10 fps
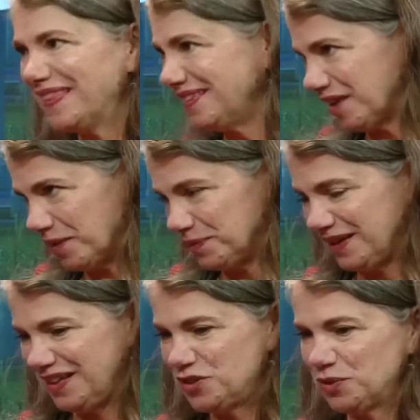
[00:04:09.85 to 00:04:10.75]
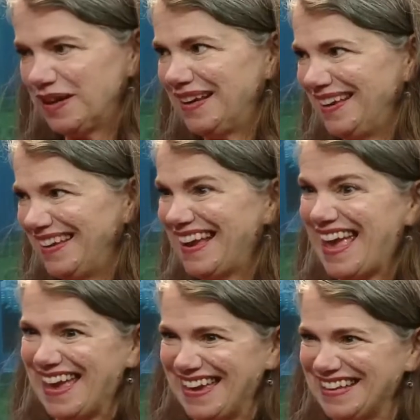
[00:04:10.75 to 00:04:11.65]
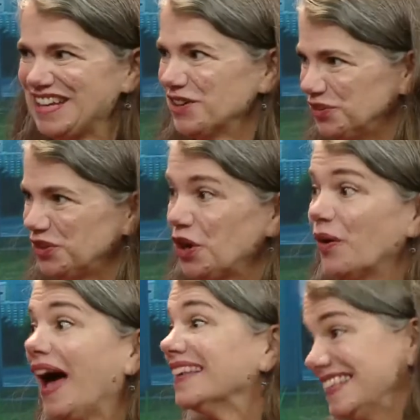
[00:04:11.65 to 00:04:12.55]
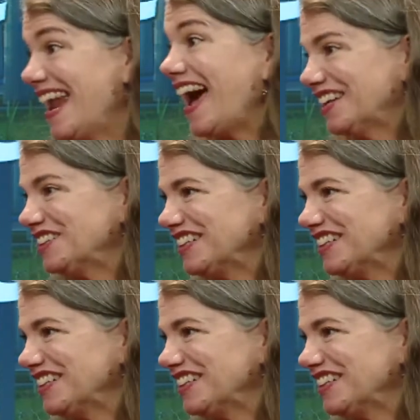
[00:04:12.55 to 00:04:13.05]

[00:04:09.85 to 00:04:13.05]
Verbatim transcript: this company twenty-eight years ago as an actor,